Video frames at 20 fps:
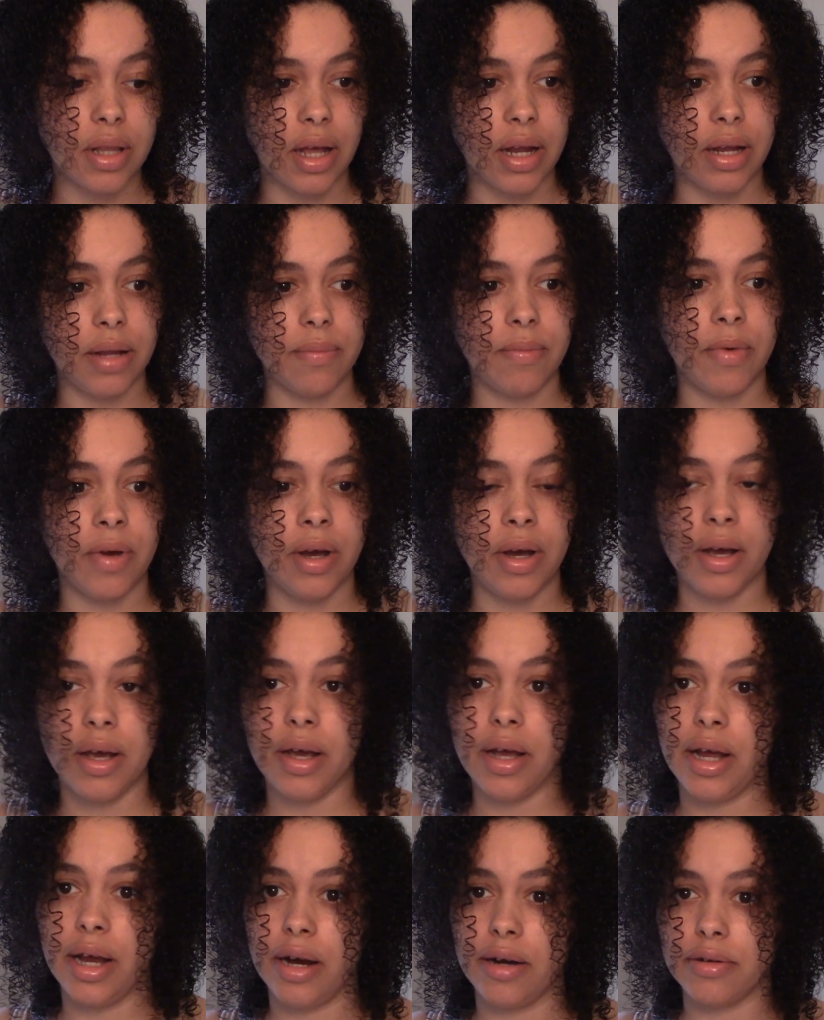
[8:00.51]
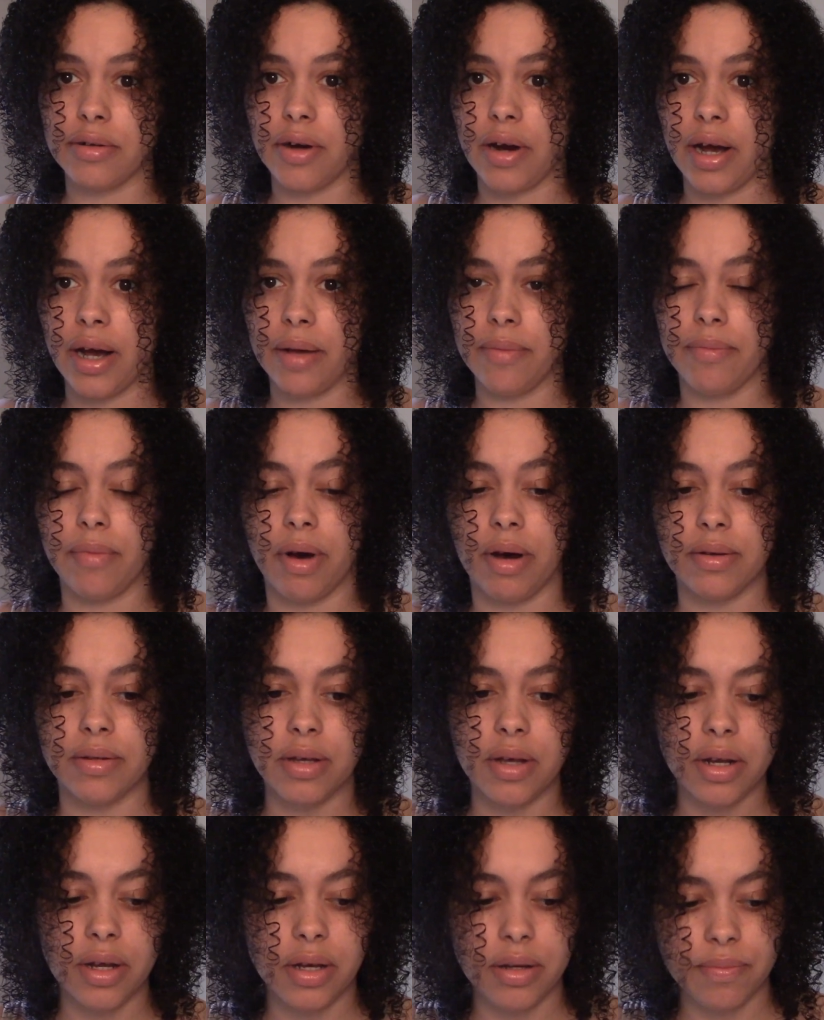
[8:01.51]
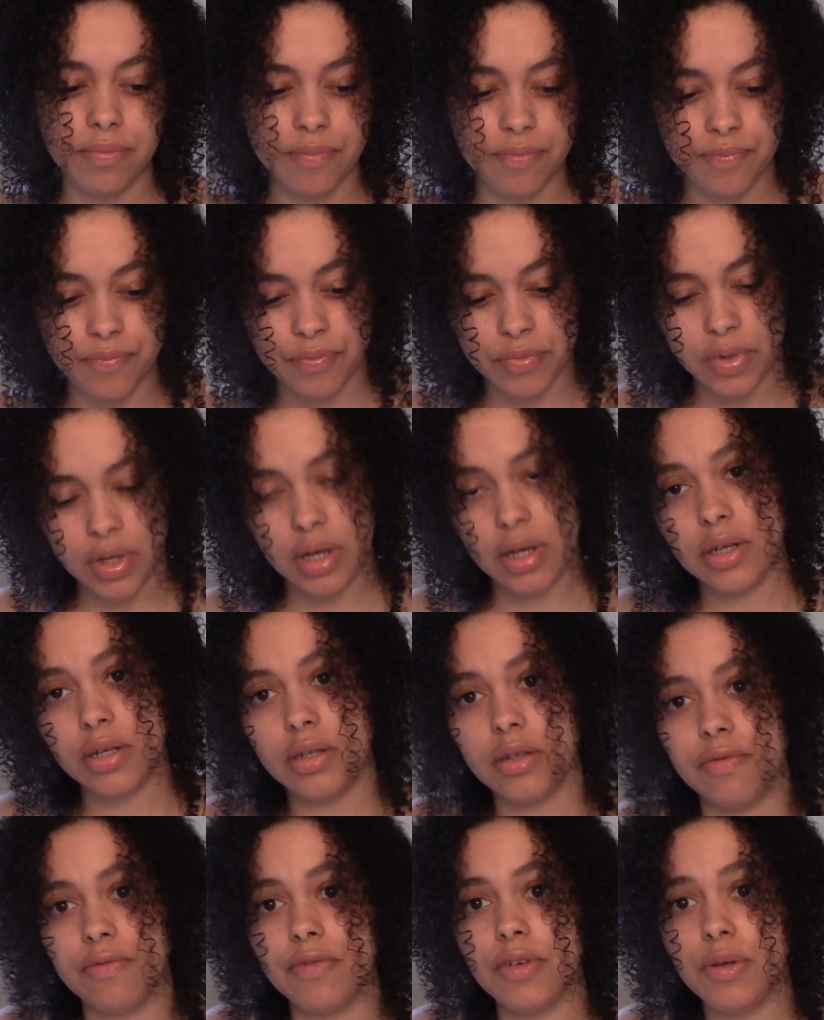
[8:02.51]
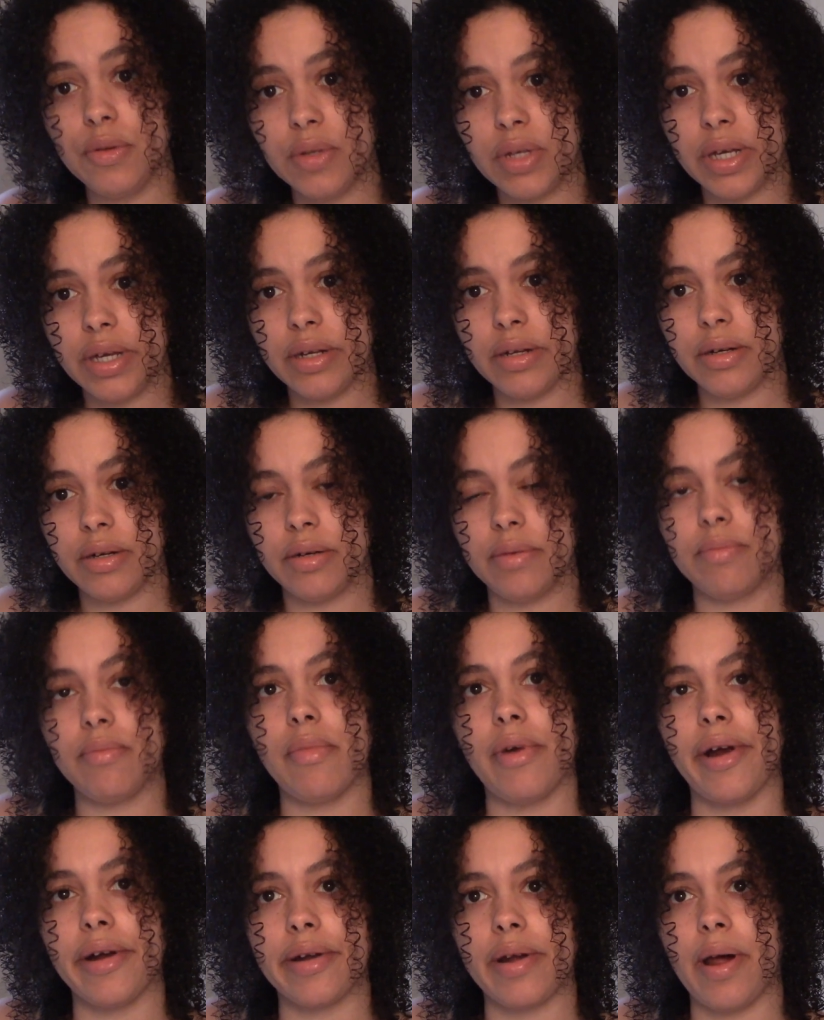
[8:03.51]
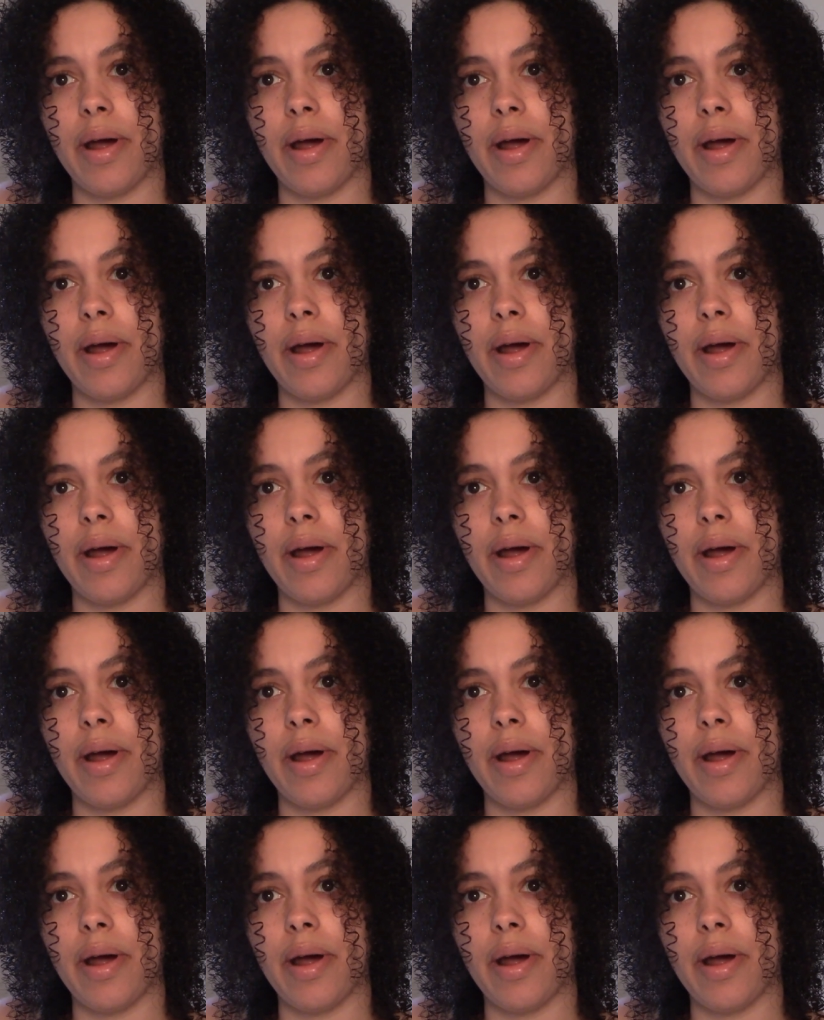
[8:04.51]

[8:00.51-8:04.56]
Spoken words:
it air dry. I was gonna diffuse it, but